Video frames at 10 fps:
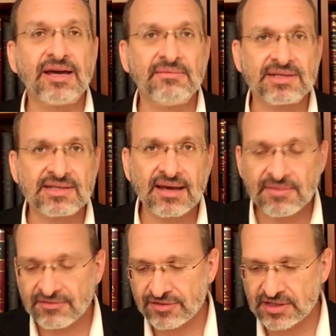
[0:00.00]
Ba'ei
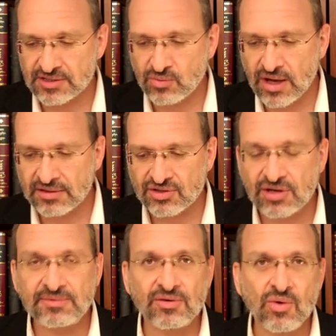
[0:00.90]
Mitzrayimah, verse one,
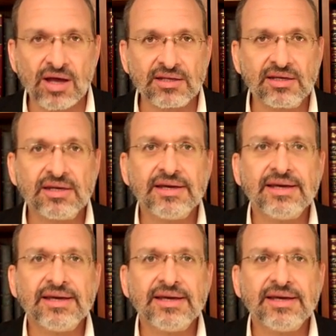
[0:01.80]
chapter one.